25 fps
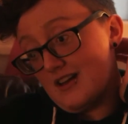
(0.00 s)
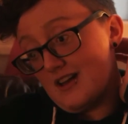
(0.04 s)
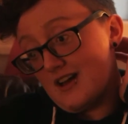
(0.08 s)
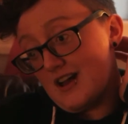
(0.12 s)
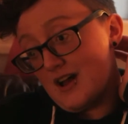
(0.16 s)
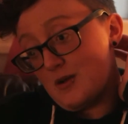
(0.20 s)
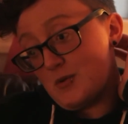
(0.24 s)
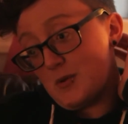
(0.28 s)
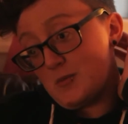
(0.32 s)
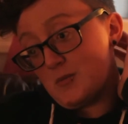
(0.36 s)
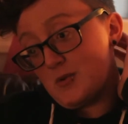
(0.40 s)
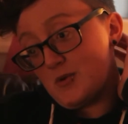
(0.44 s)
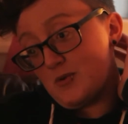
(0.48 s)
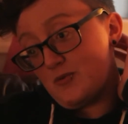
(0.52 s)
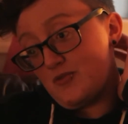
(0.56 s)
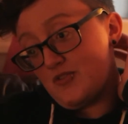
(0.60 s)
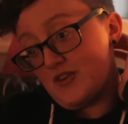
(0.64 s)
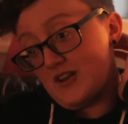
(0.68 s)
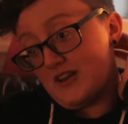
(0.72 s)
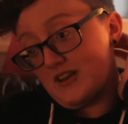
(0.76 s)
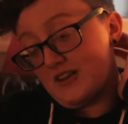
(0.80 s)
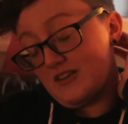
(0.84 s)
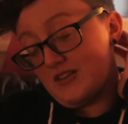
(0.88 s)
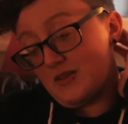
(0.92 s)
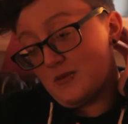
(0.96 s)
I remember
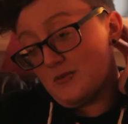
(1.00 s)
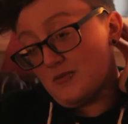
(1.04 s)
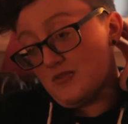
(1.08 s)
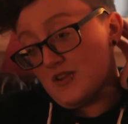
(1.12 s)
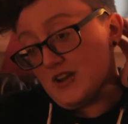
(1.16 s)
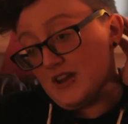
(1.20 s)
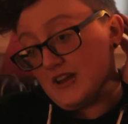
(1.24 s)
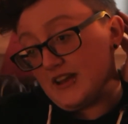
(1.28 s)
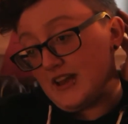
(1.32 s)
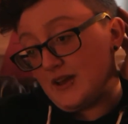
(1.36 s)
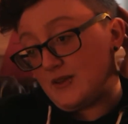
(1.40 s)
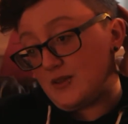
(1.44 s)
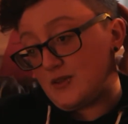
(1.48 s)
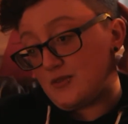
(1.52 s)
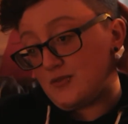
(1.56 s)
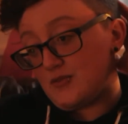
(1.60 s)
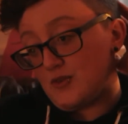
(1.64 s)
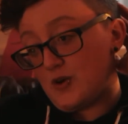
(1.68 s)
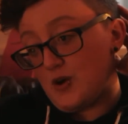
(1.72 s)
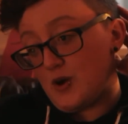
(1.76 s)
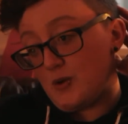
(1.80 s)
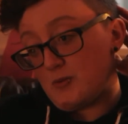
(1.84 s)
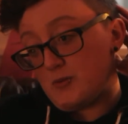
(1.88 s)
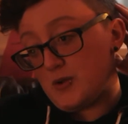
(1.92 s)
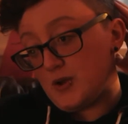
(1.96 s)
them filling out the
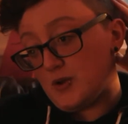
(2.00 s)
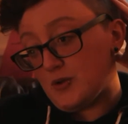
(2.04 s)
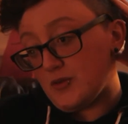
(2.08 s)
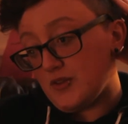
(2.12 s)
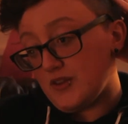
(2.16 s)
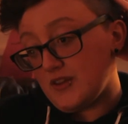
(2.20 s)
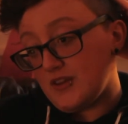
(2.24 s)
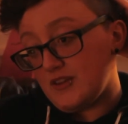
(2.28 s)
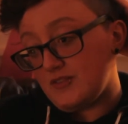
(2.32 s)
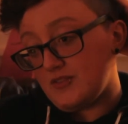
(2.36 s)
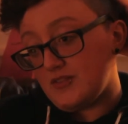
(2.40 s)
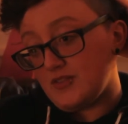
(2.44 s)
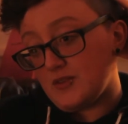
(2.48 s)
form, you know, the